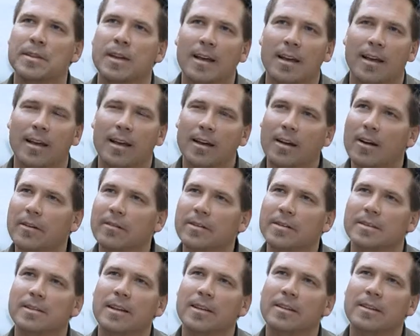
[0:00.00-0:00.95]
and all of a
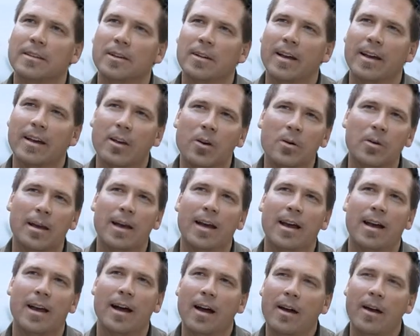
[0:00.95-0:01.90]
sudden they're like,
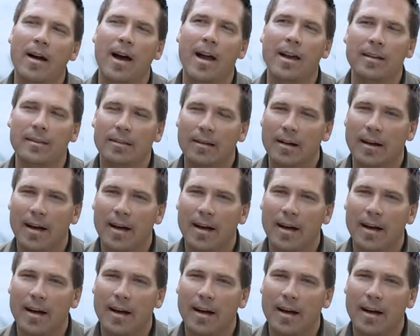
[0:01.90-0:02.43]
okay, I, I,